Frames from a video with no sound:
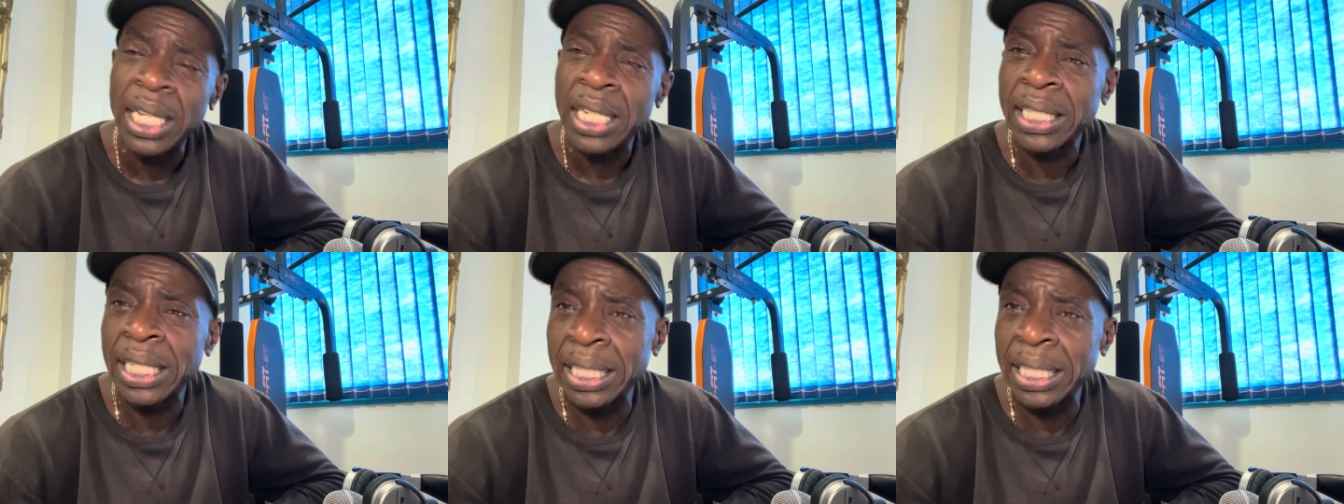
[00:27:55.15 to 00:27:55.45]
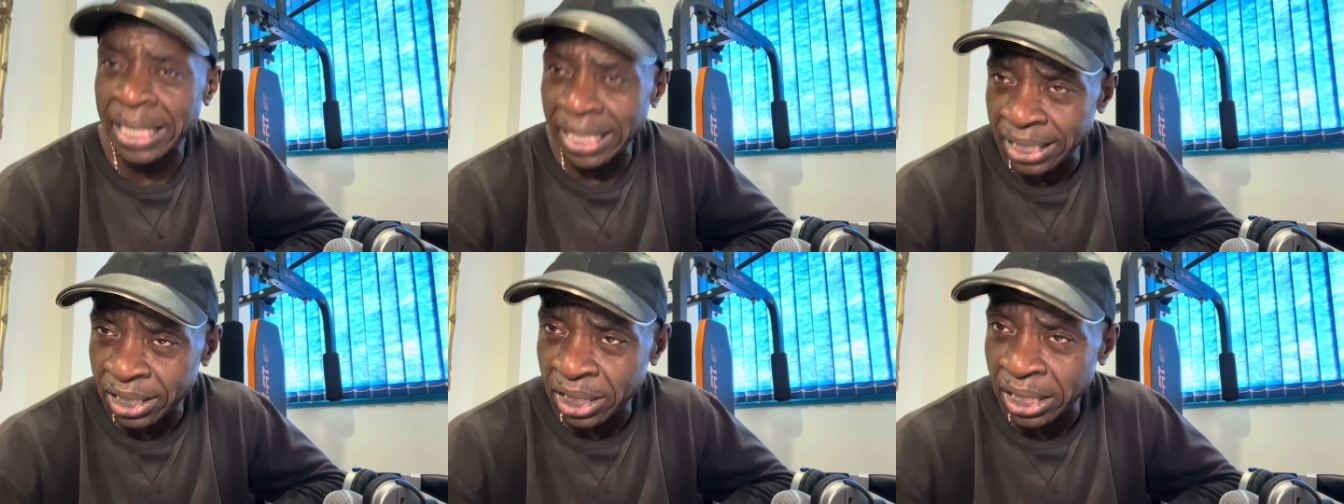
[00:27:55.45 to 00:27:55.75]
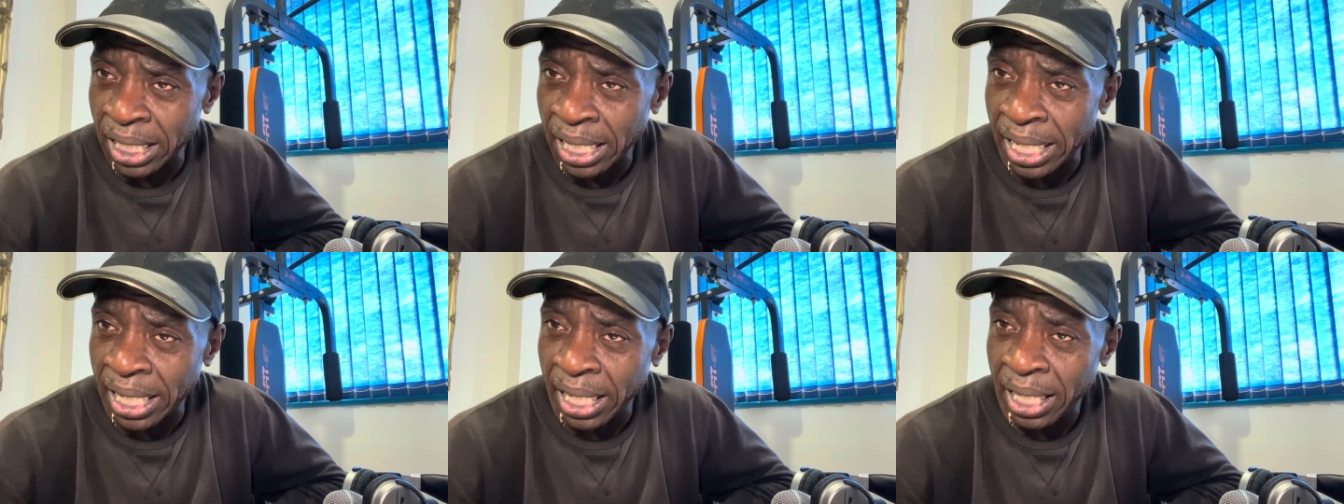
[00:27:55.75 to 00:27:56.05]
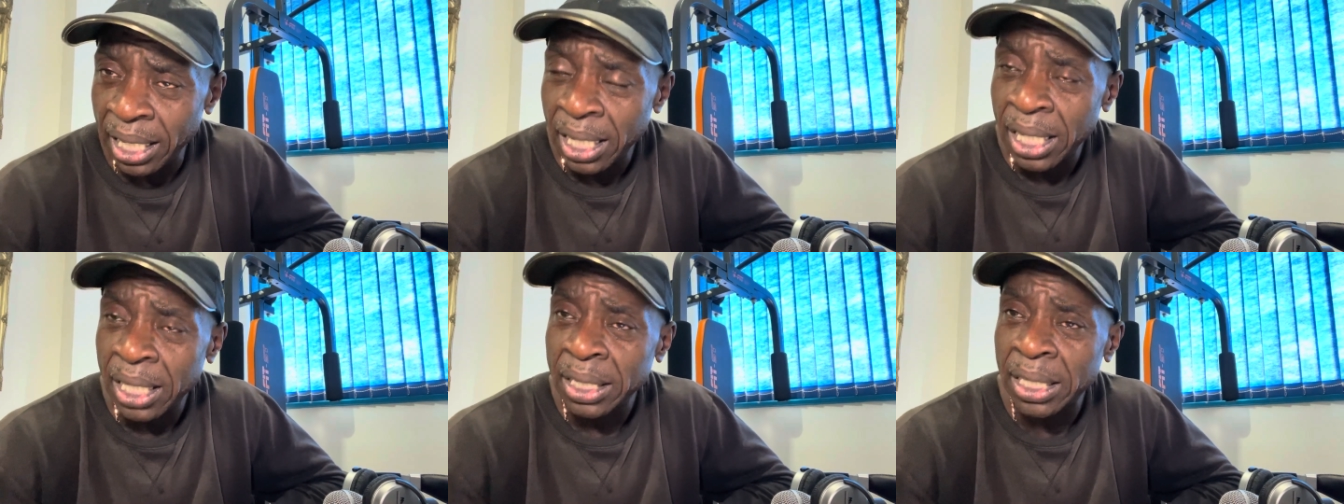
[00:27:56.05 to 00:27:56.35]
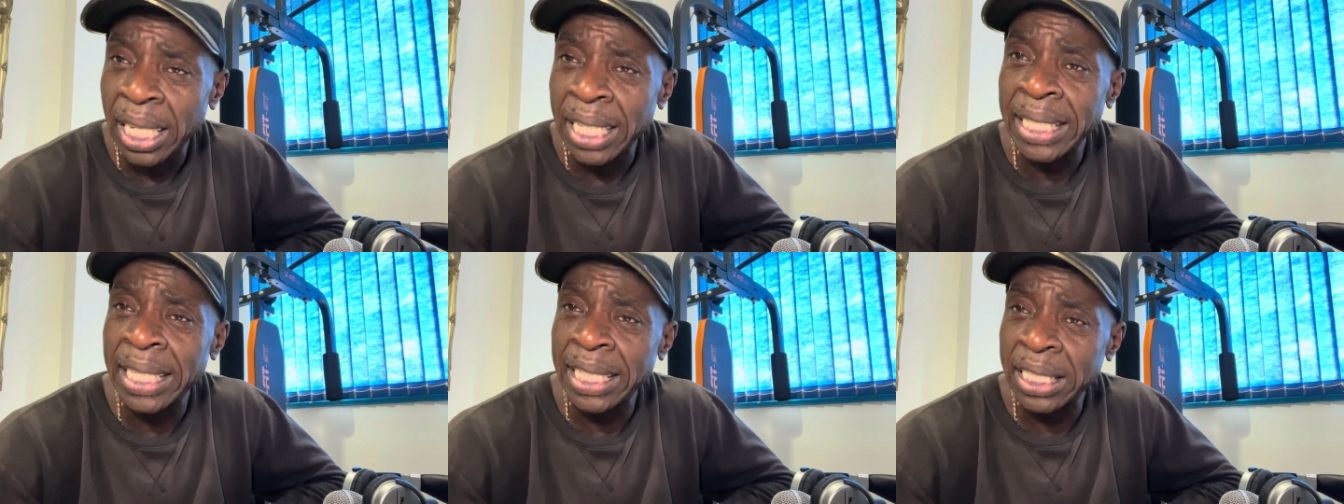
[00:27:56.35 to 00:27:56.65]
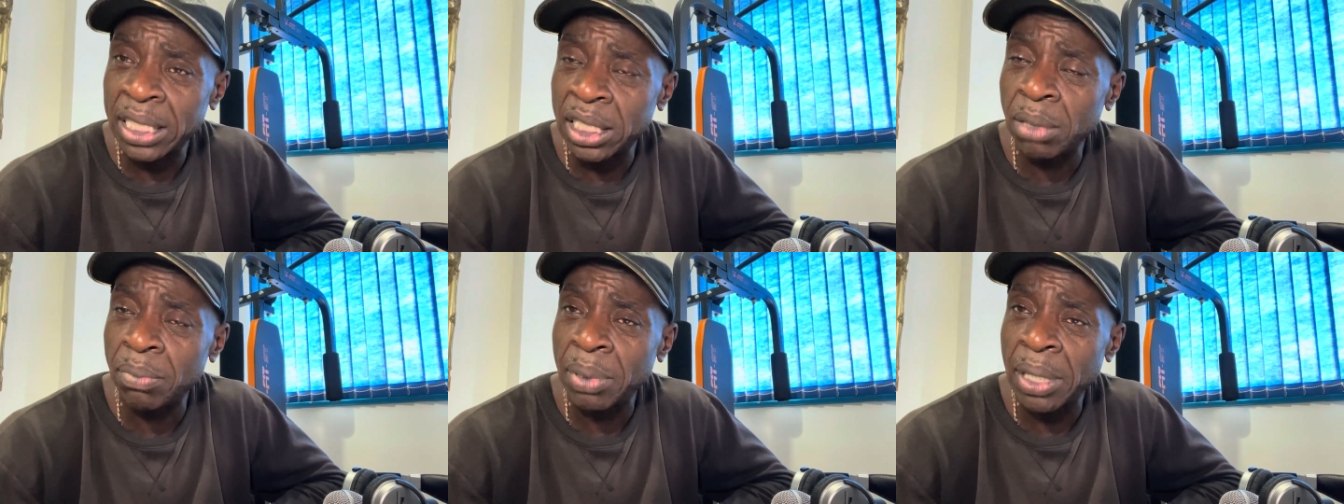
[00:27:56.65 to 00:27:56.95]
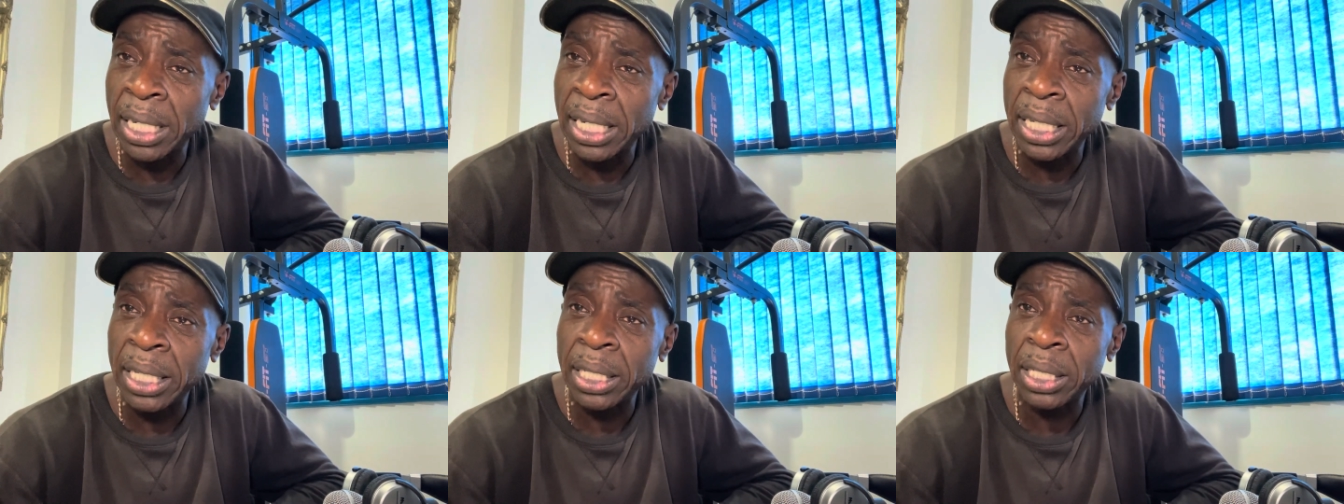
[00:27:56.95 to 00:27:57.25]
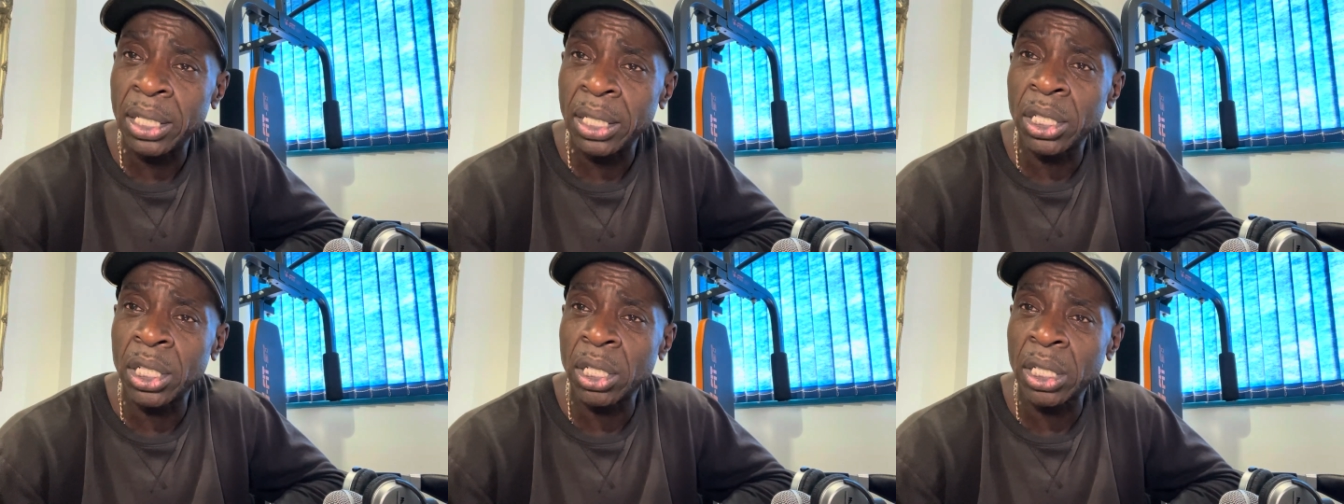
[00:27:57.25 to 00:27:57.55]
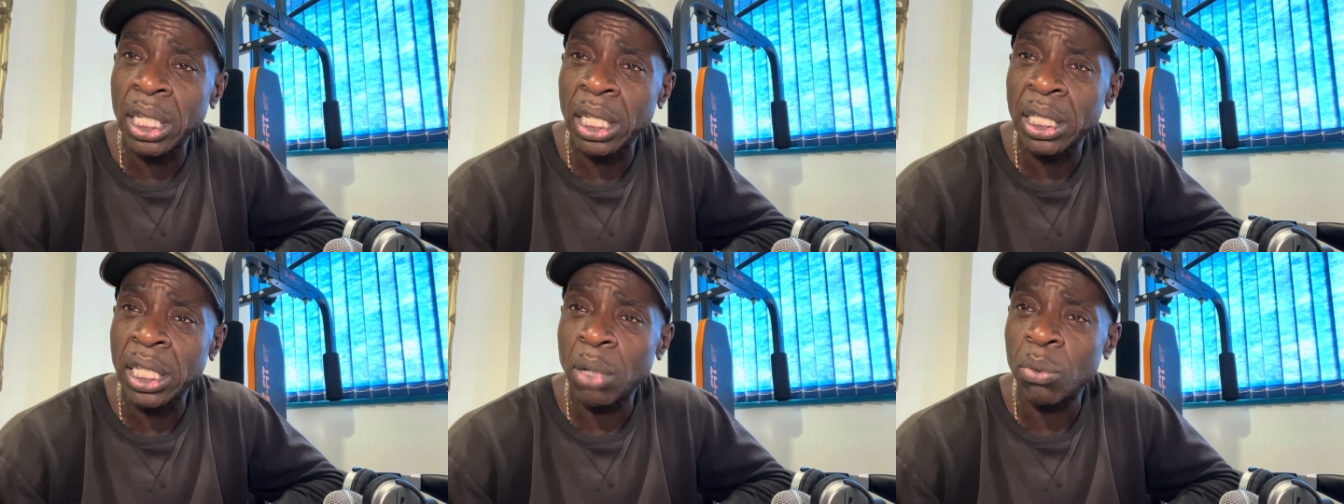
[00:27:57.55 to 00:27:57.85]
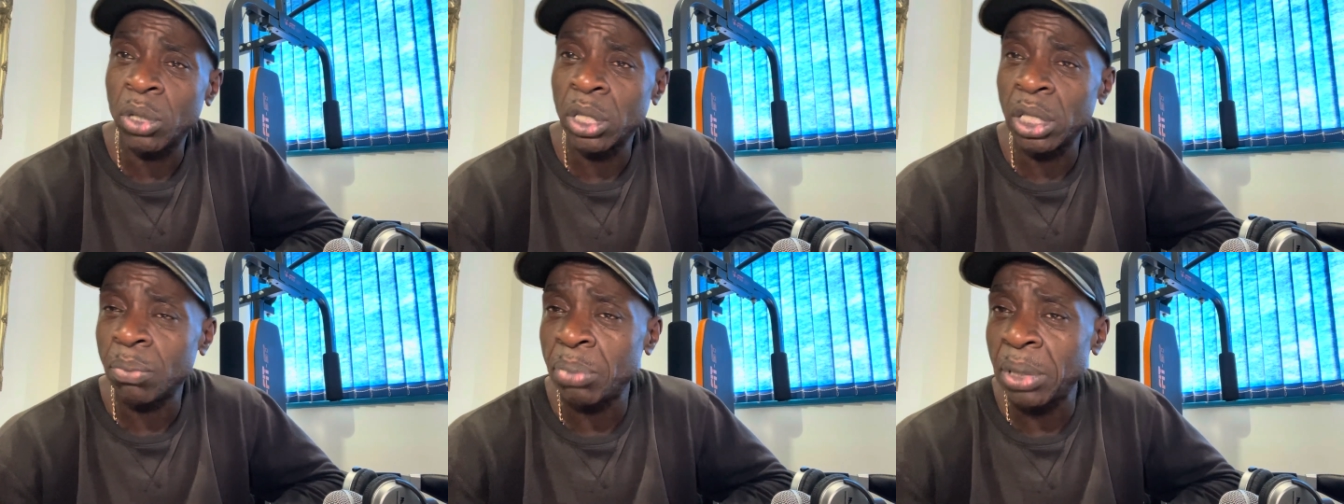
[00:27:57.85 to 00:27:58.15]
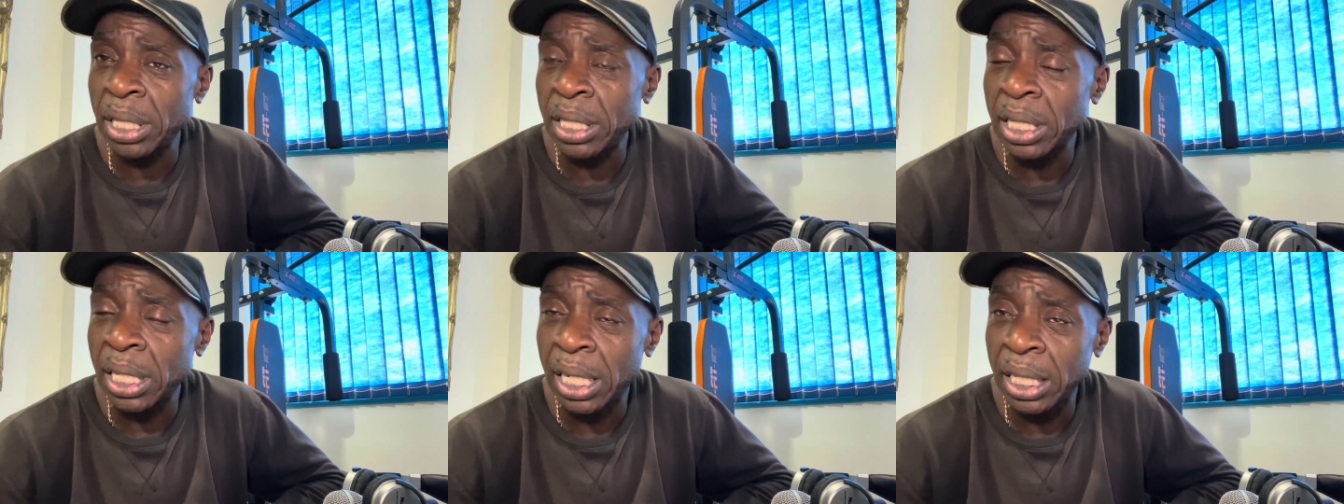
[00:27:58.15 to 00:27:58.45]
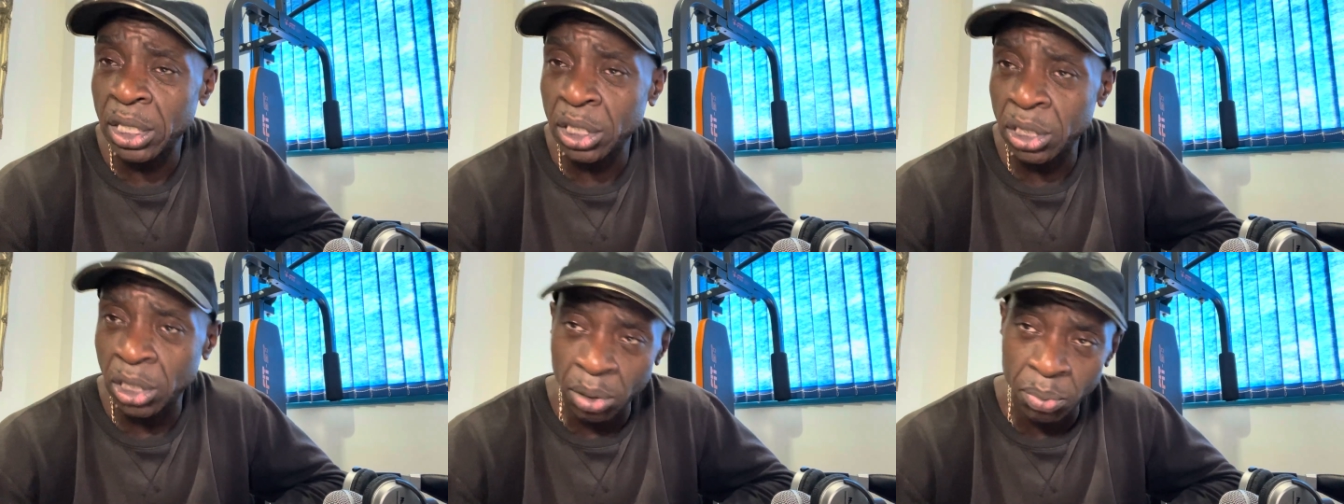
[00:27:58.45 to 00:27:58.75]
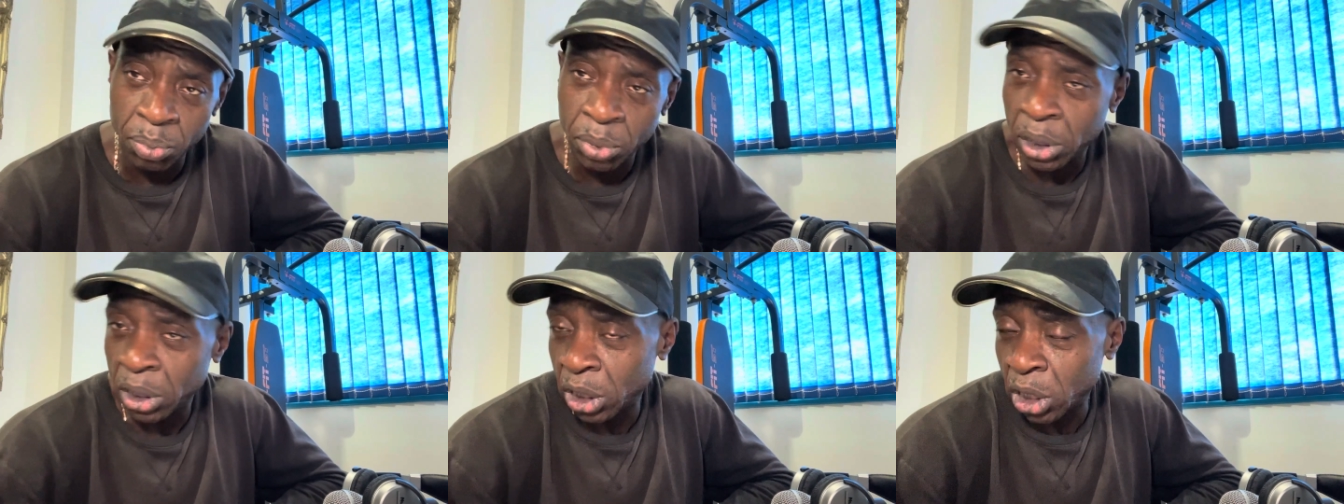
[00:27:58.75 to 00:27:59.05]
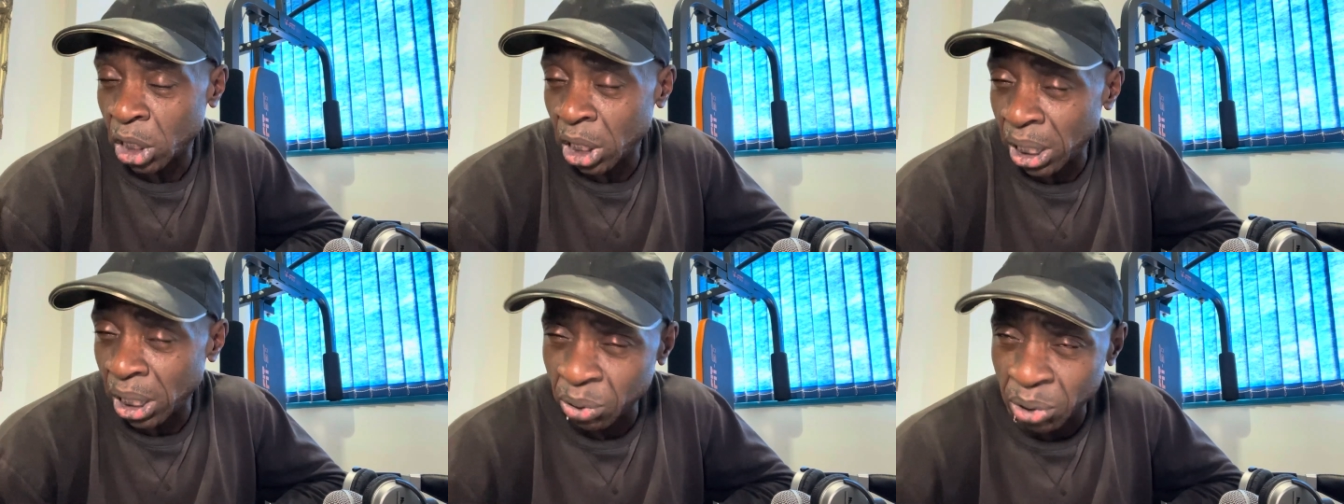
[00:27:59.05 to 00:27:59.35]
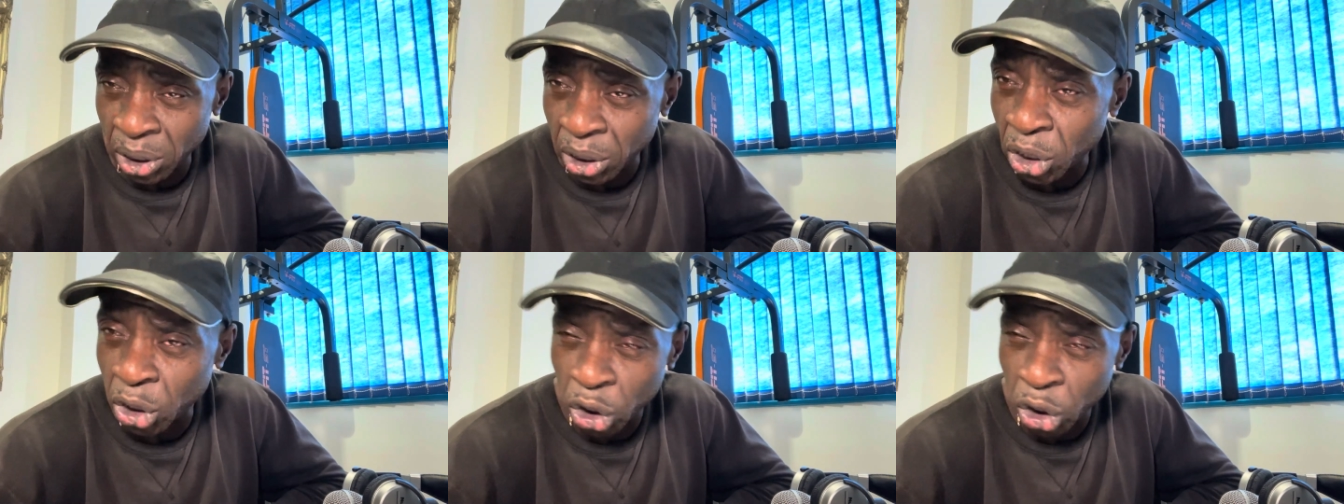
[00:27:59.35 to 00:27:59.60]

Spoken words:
then this year they need to be, you know, they want to be like, you know, closer to